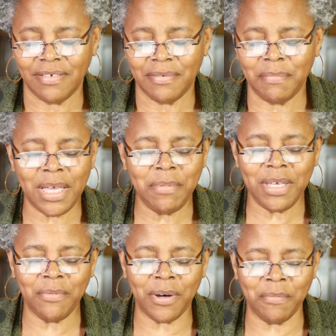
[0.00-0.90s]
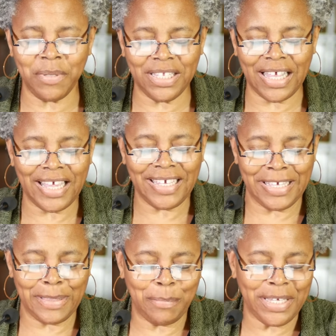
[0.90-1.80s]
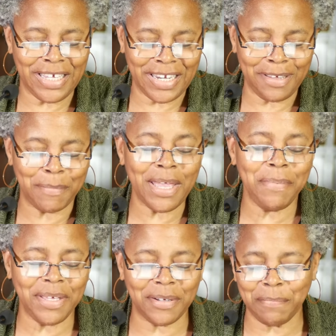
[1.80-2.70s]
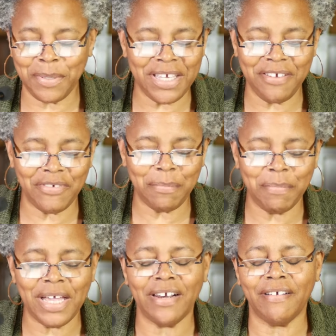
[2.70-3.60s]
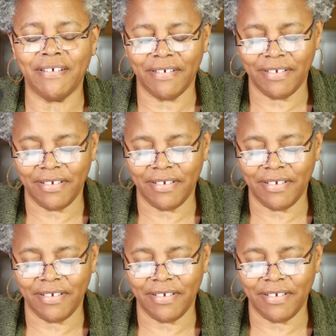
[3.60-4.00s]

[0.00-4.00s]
Maybe it won't be like in the beginning. Maybe it'll be even better.